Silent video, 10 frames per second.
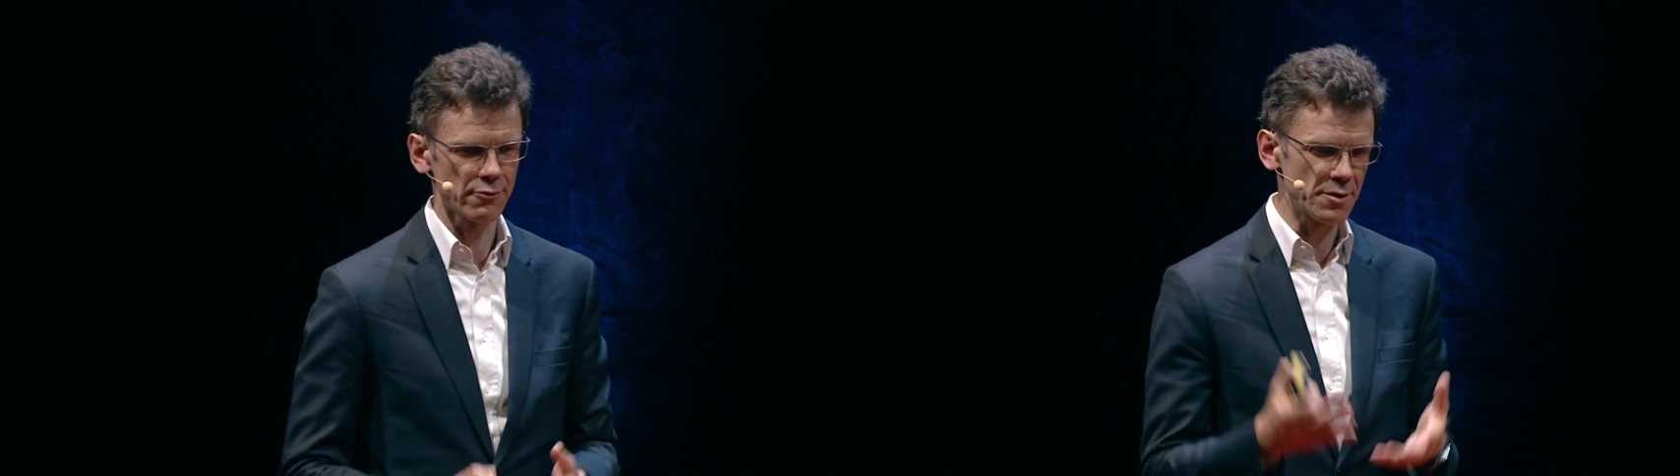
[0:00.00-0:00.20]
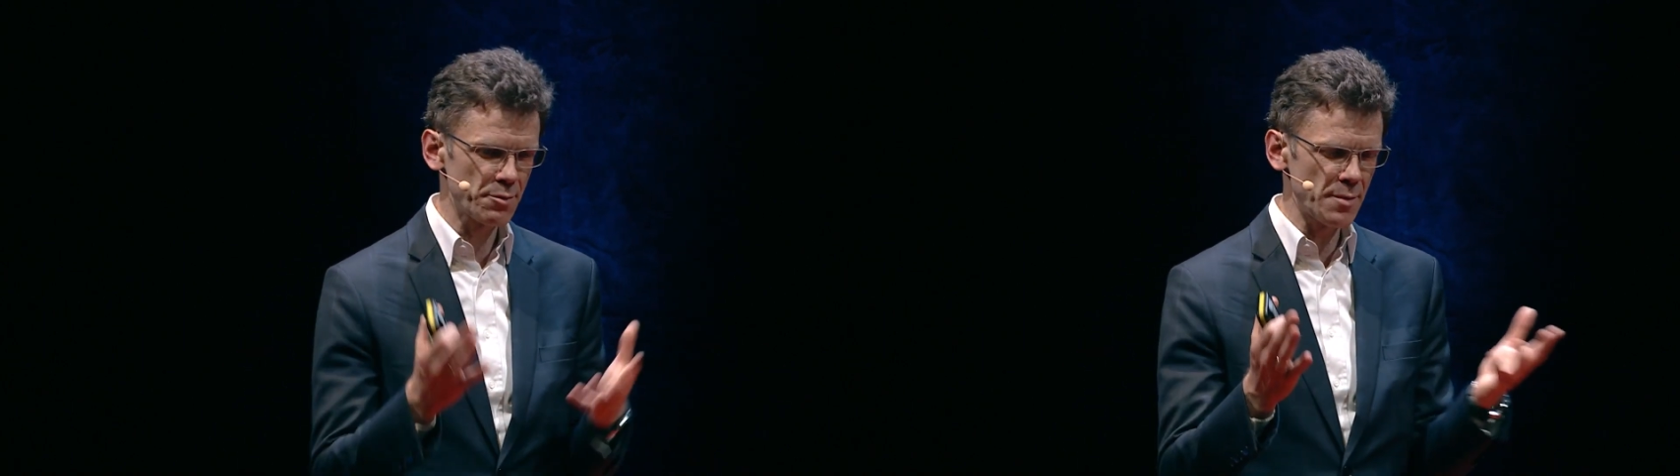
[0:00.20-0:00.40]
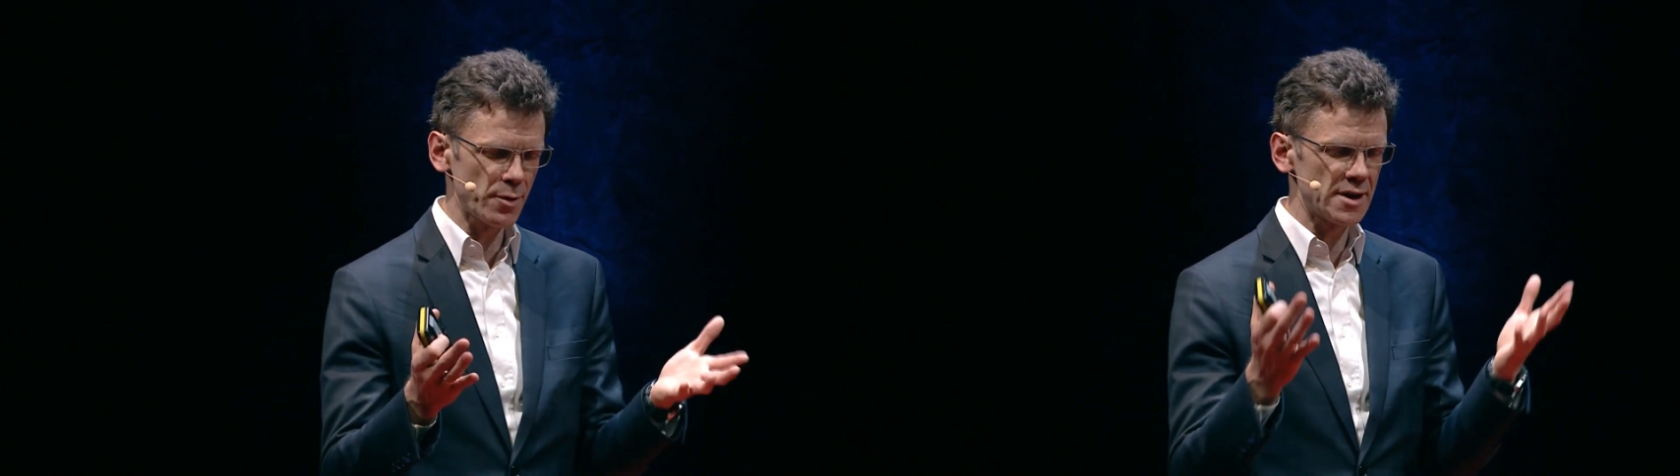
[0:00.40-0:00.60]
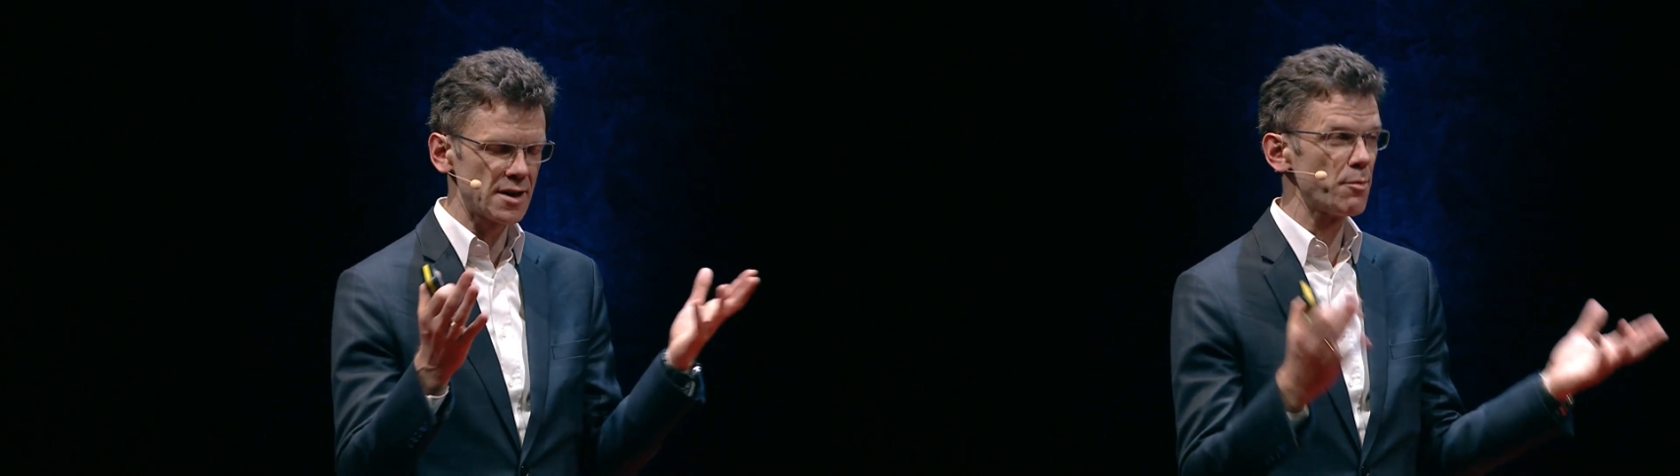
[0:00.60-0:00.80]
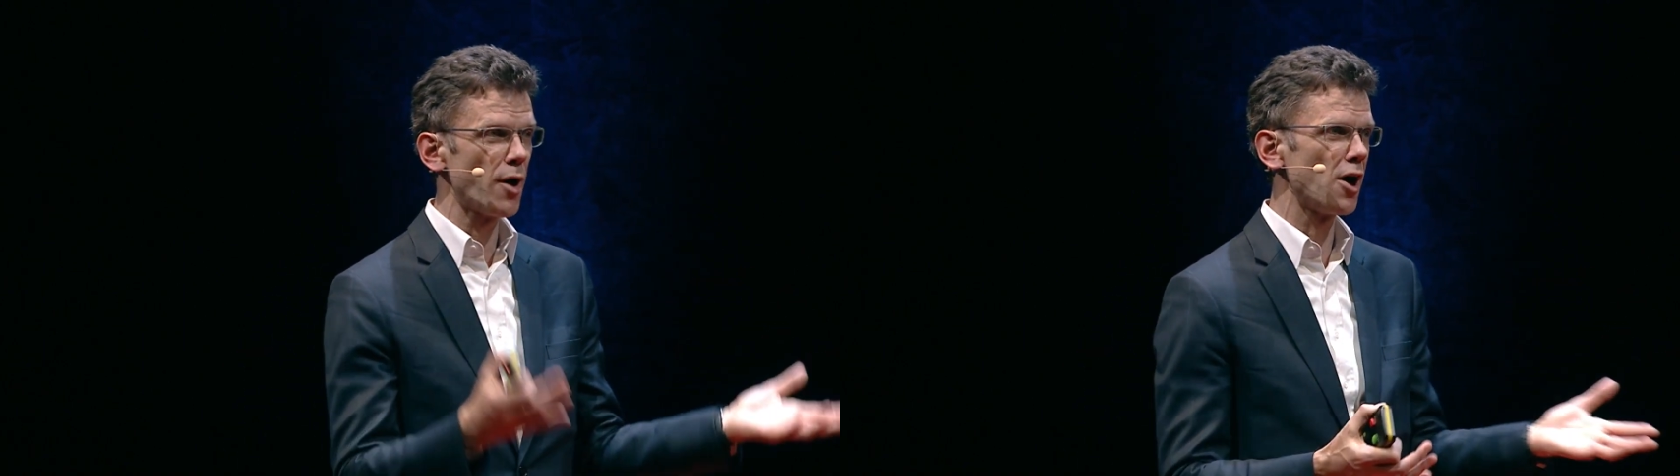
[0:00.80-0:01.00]
When people in
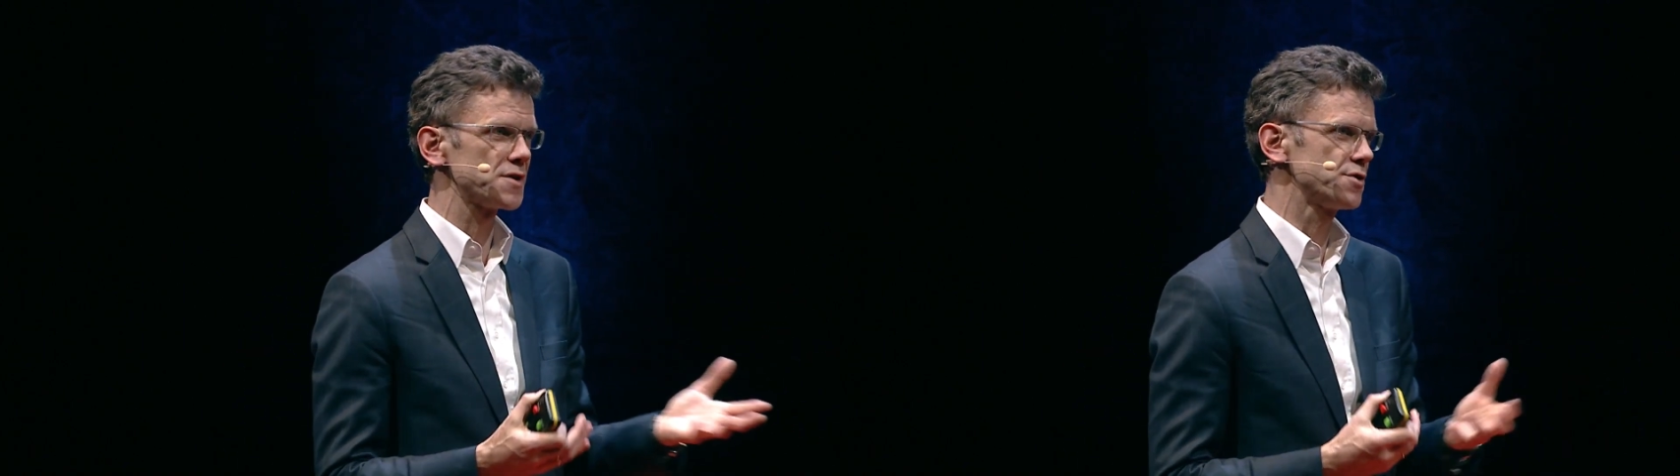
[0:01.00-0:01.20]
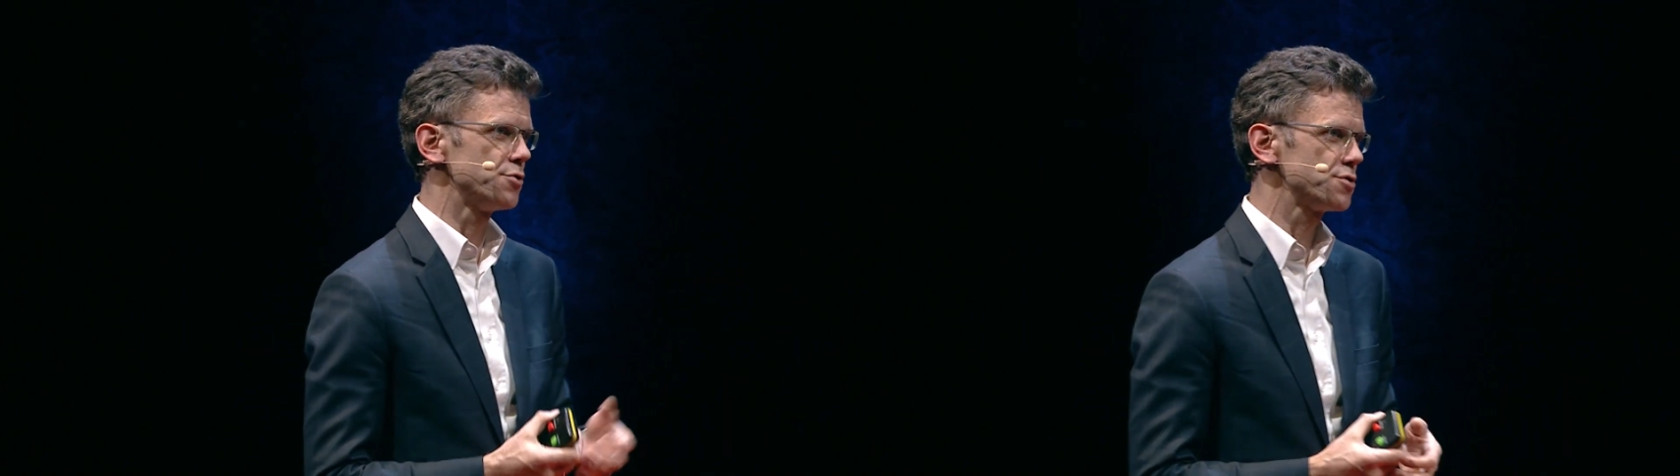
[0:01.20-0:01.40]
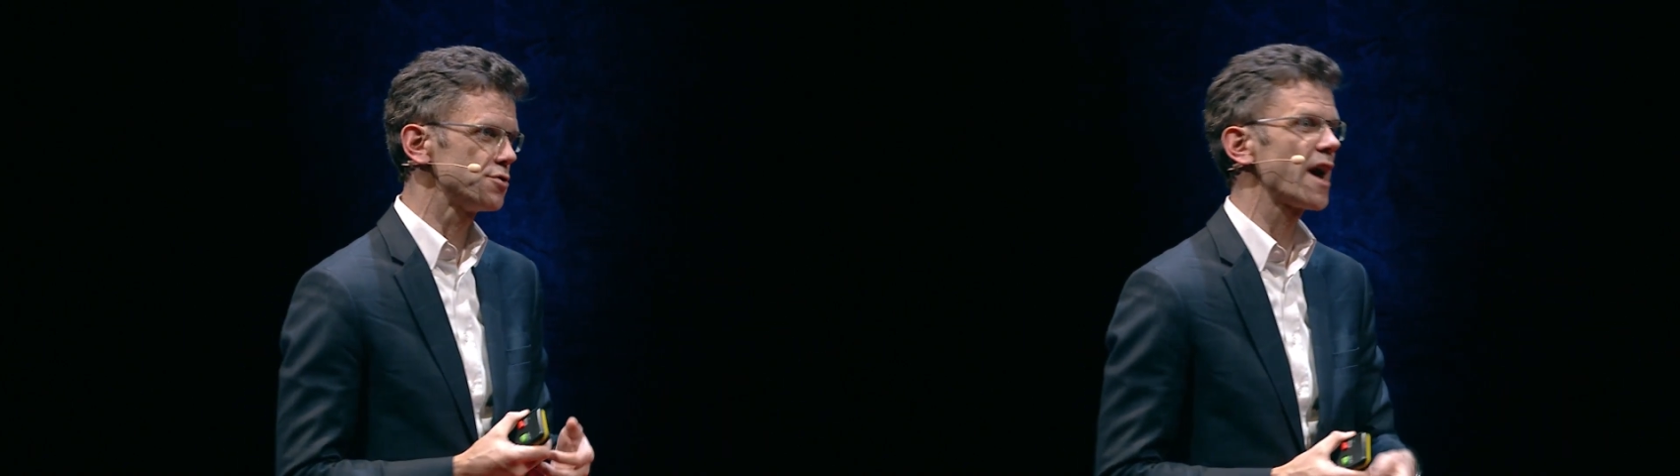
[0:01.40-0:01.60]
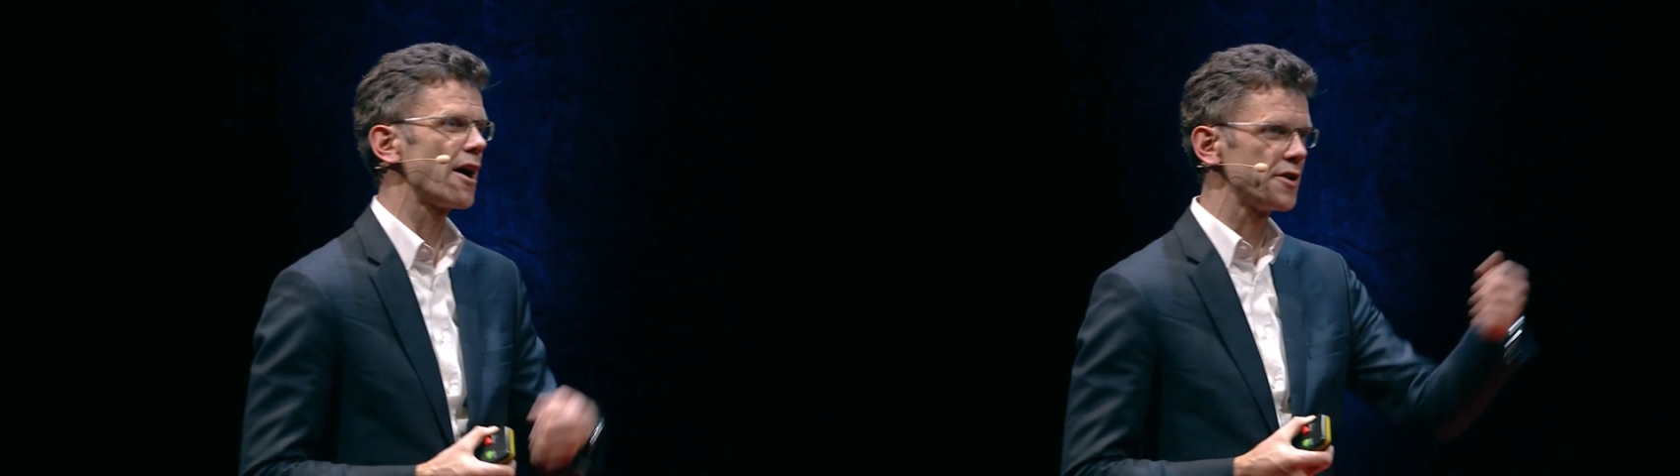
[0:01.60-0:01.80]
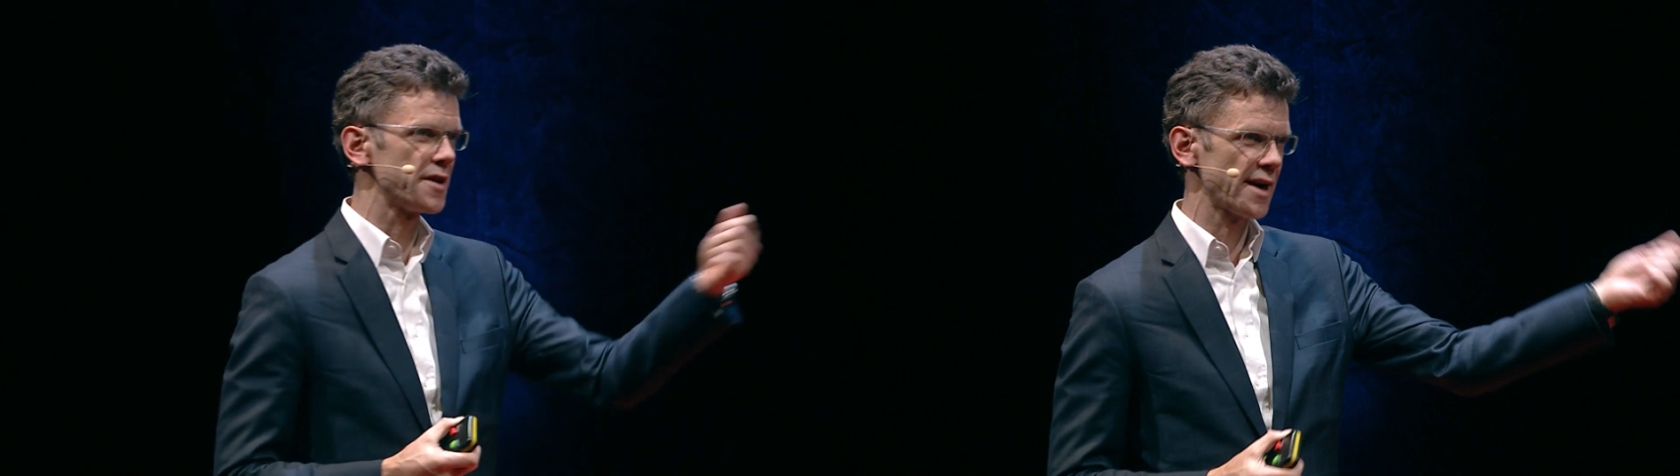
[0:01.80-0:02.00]
the past used to
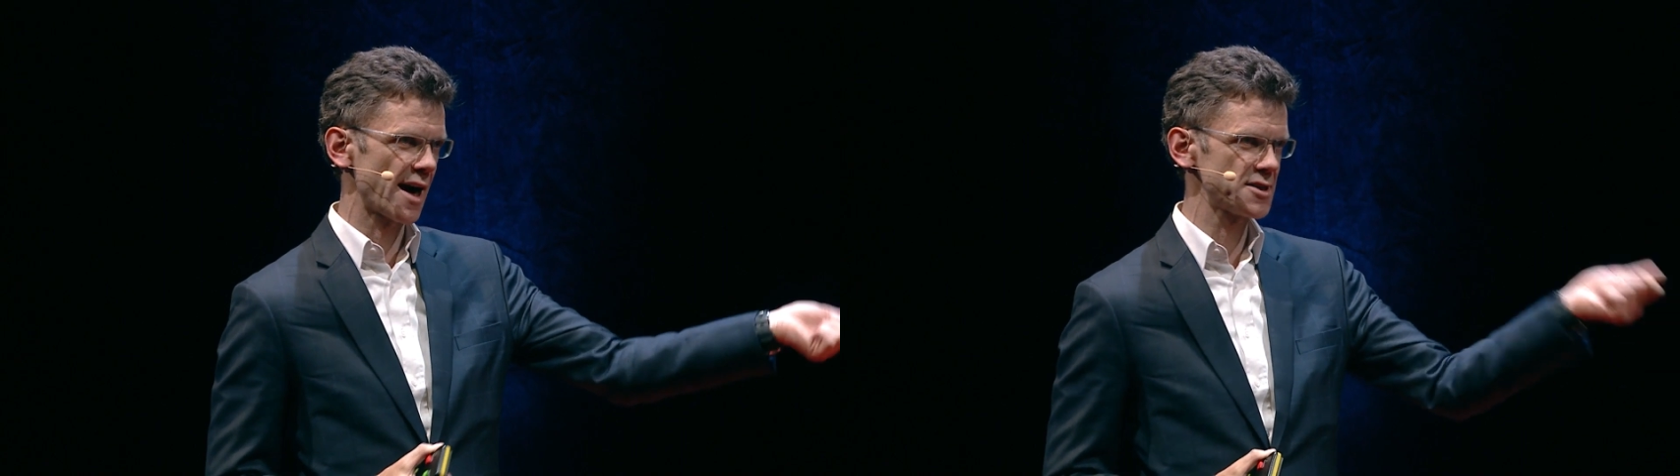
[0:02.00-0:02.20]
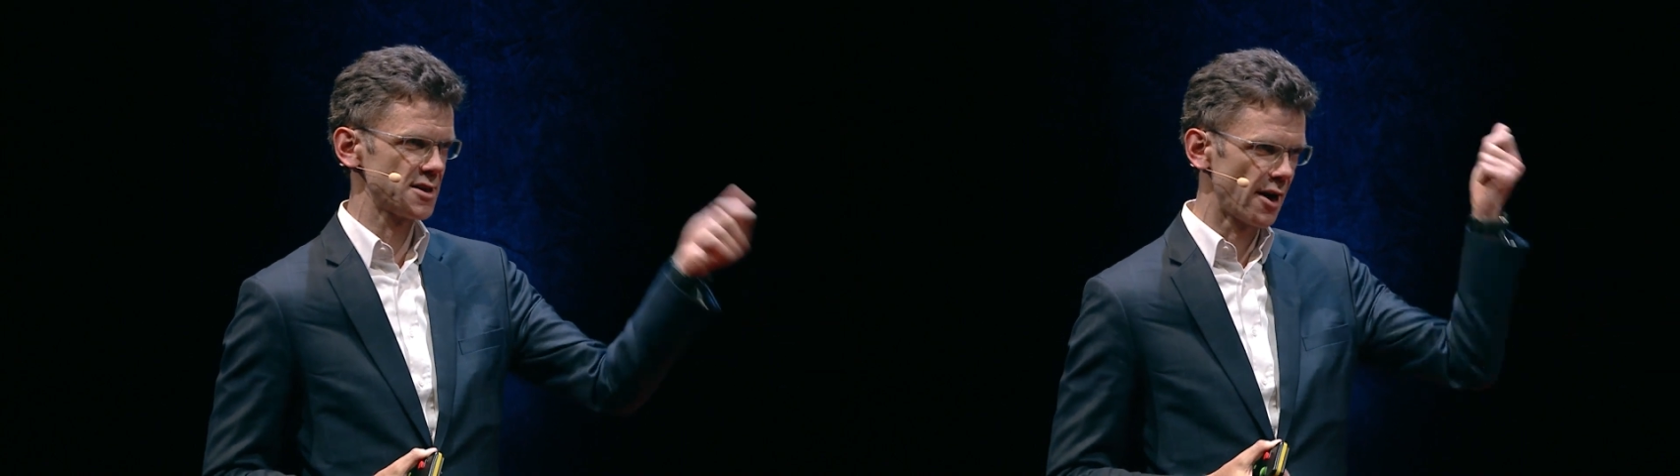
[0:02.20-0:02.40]
carry the cash,